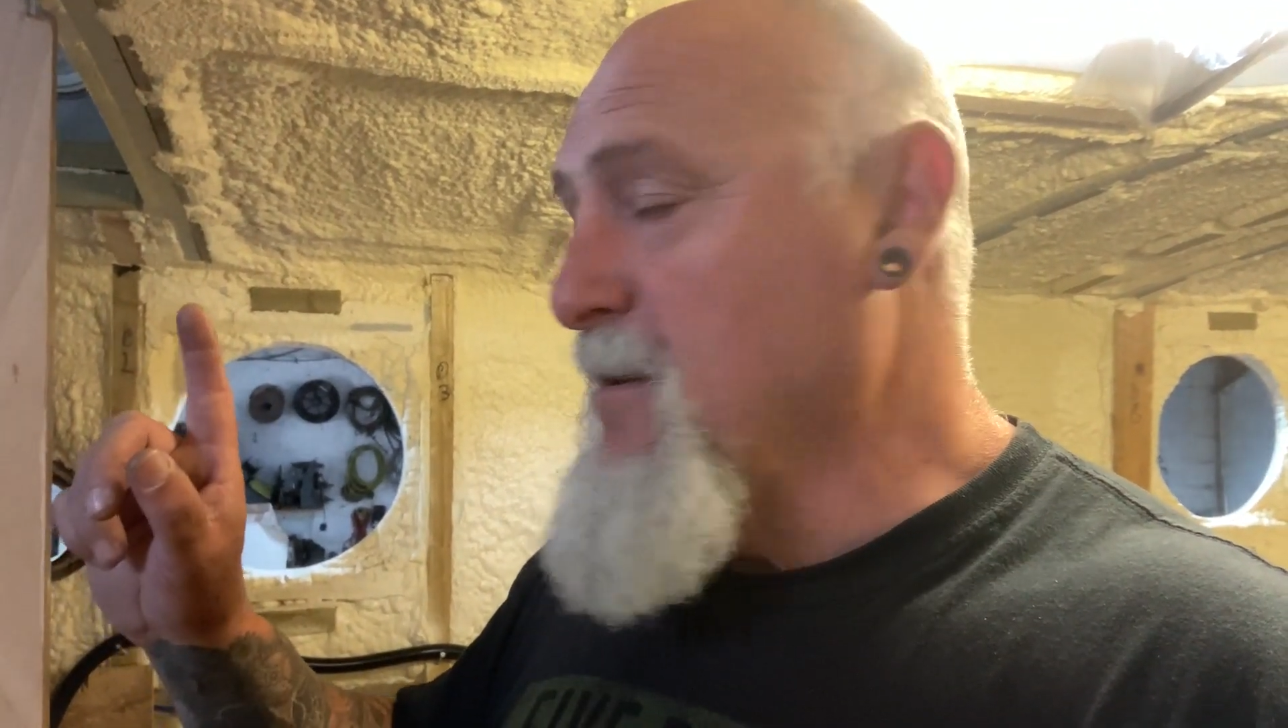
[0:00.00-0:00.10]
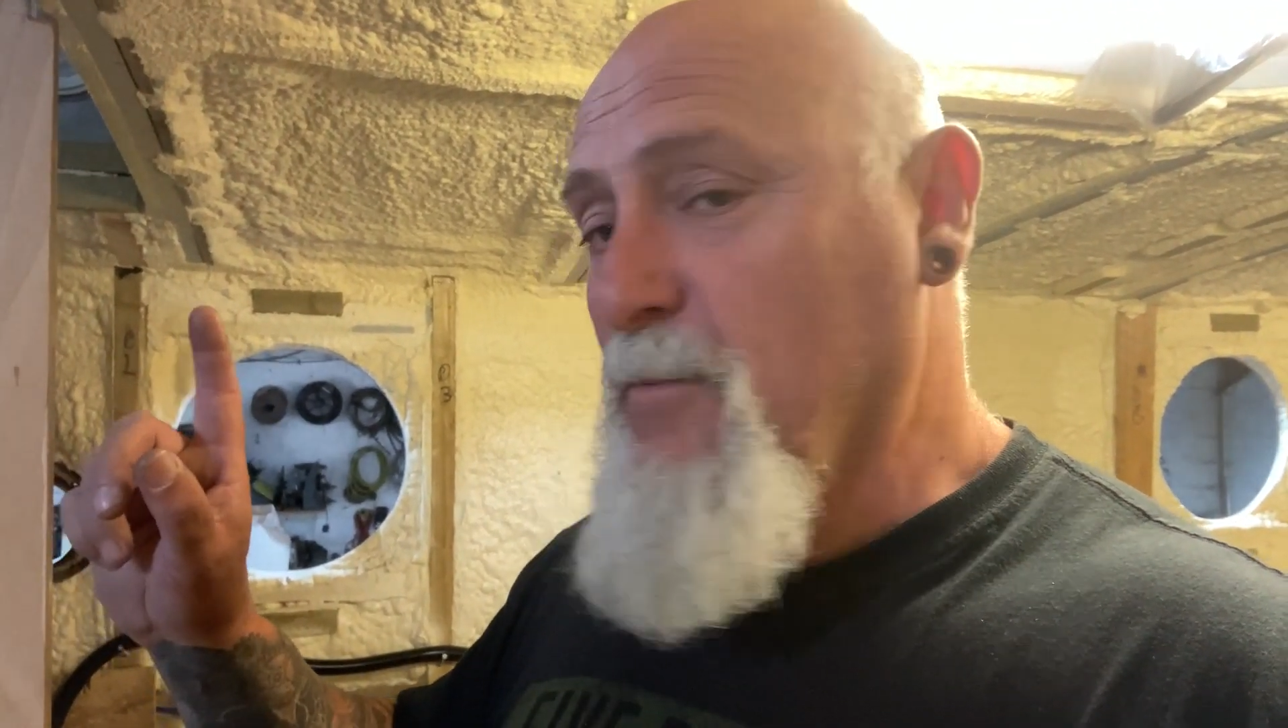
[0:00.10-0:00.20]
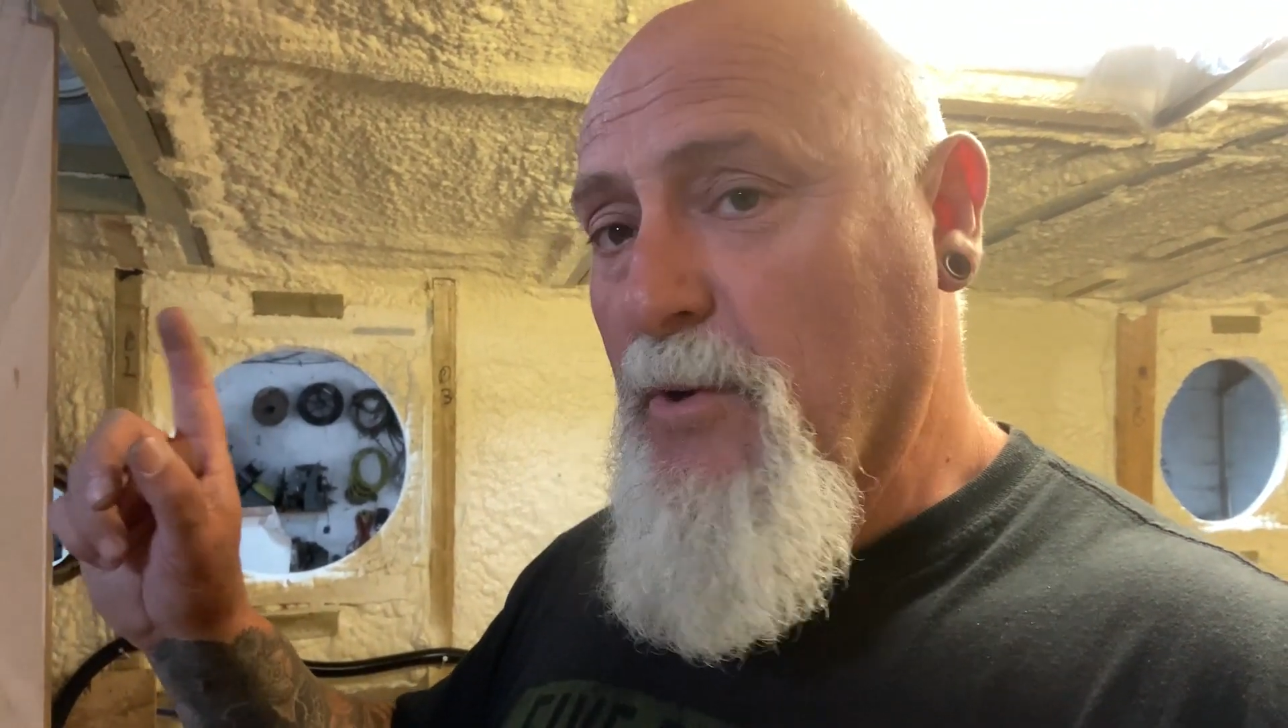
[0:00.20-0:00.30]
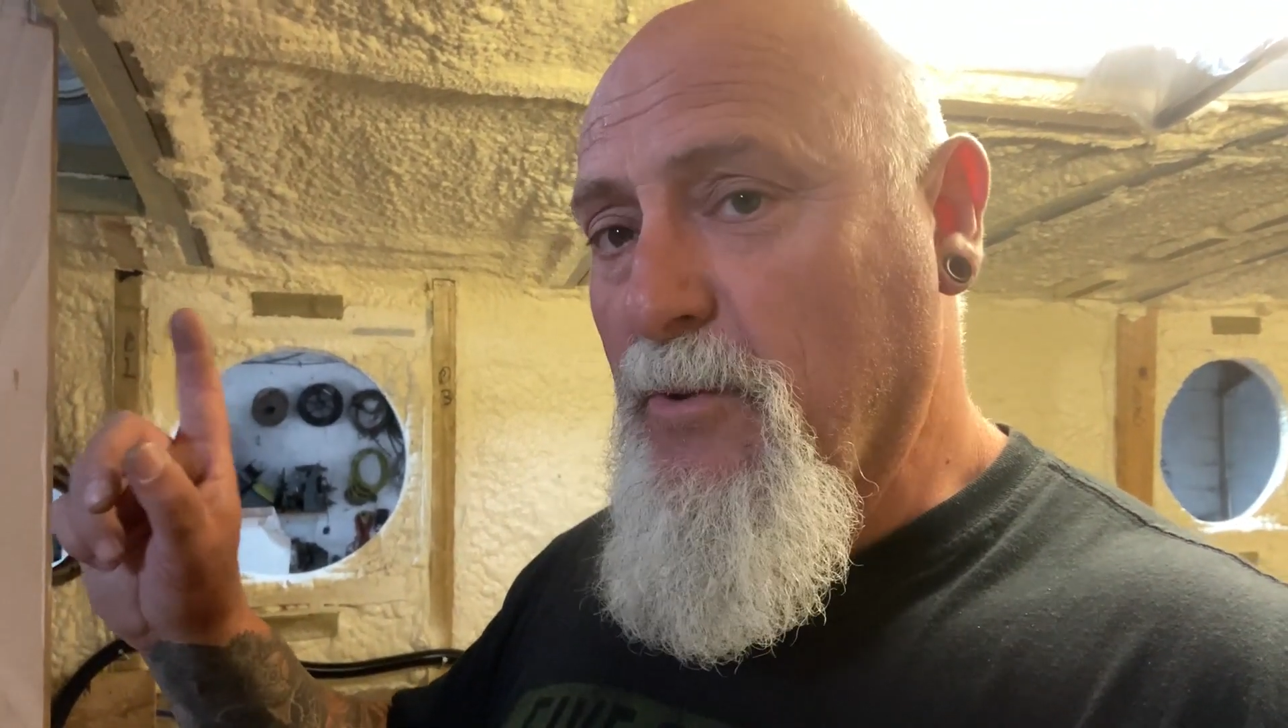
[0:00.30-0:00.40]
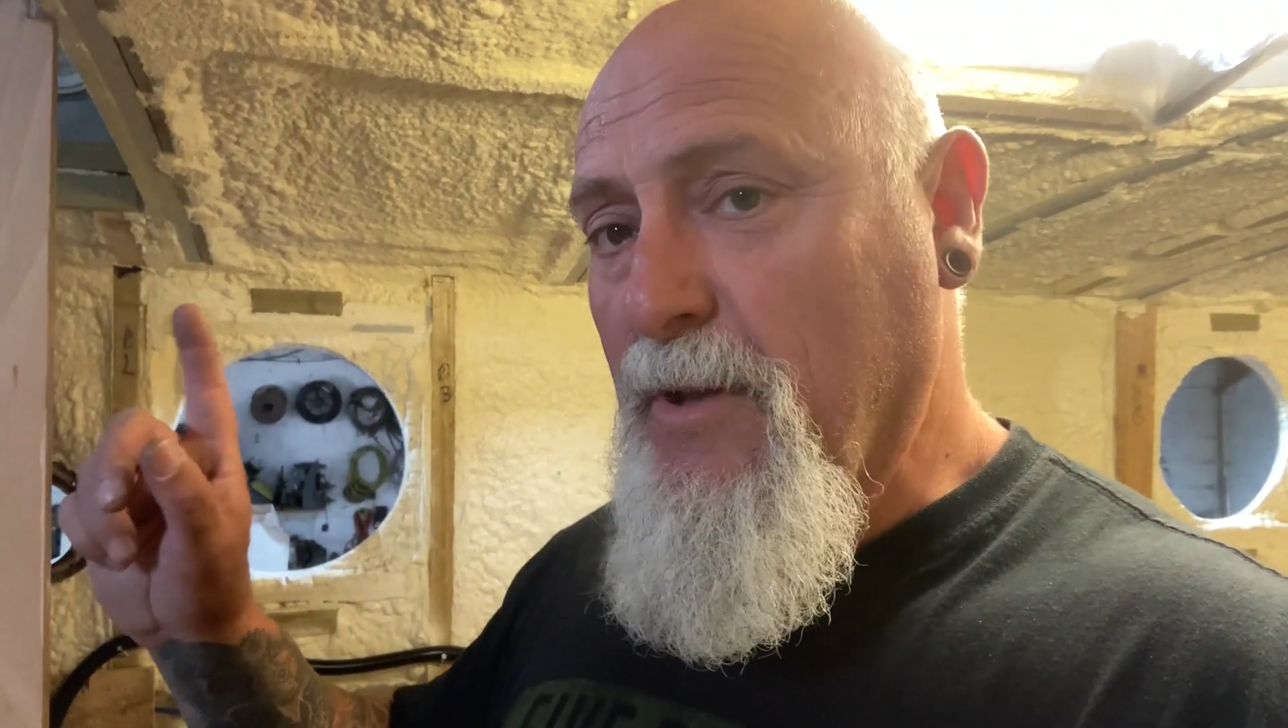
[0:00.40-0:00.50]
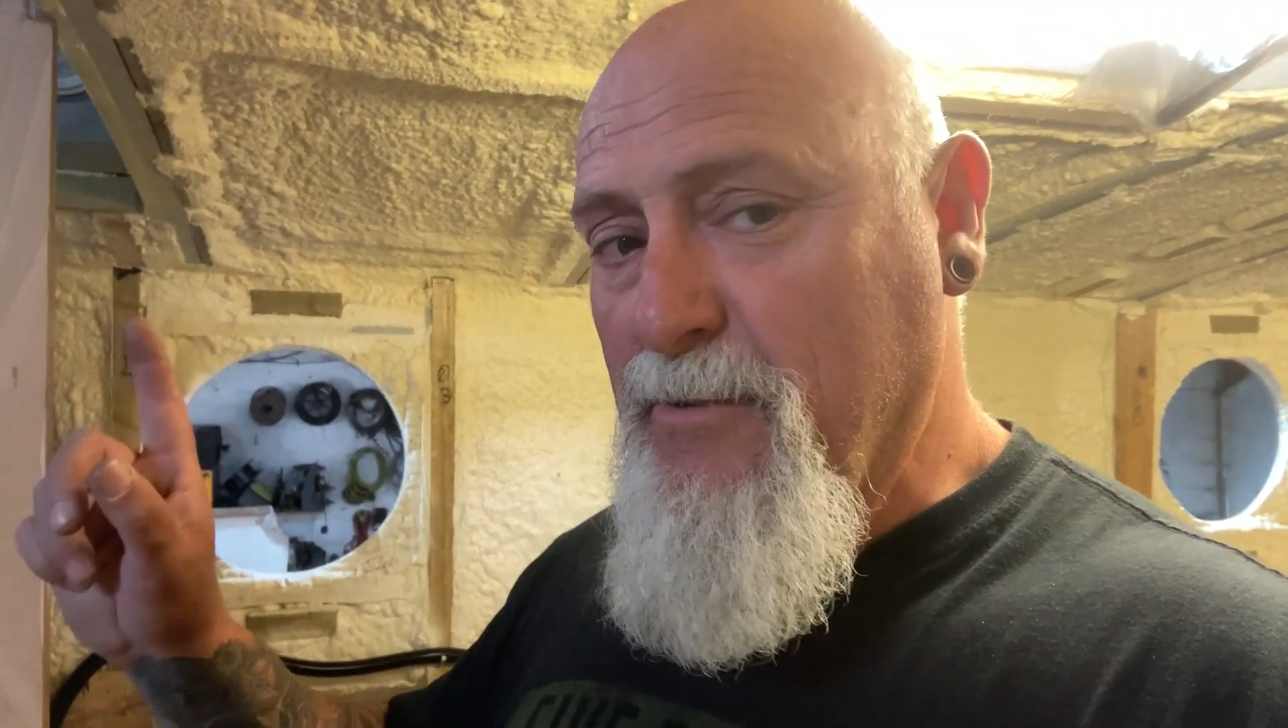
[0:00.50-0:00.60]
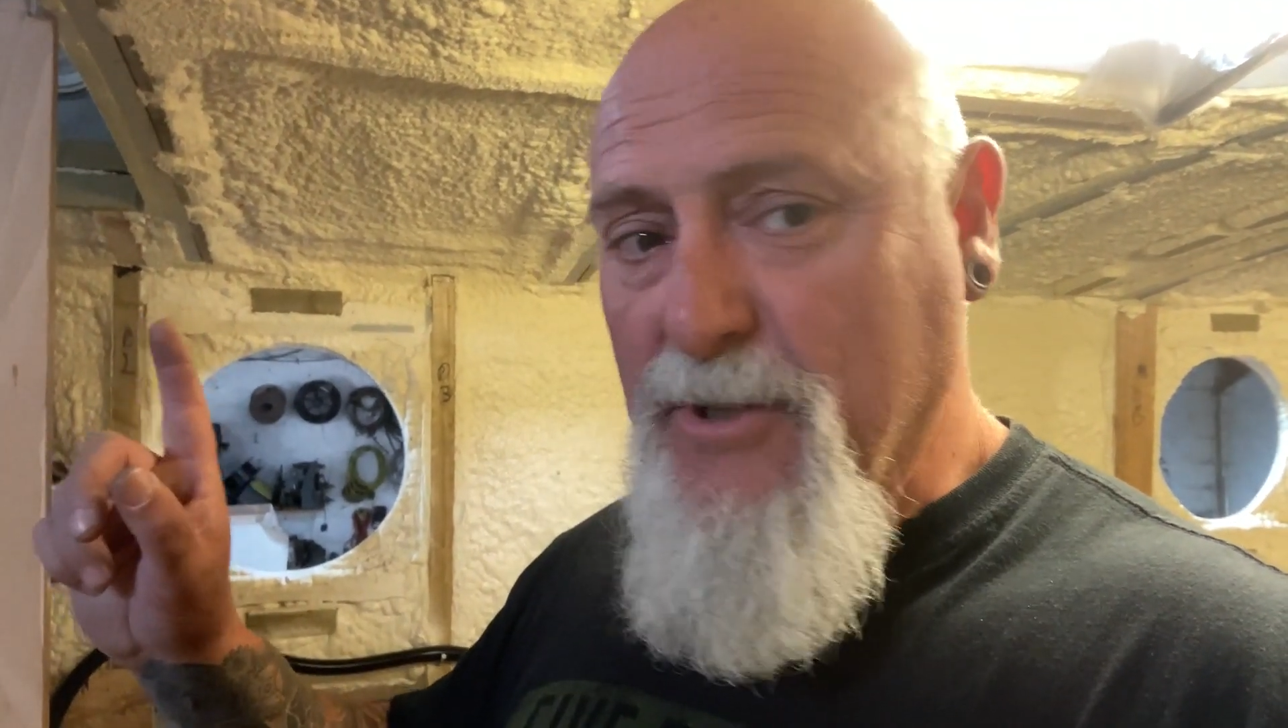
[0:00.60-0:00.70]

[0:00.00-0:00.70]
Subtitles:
what all those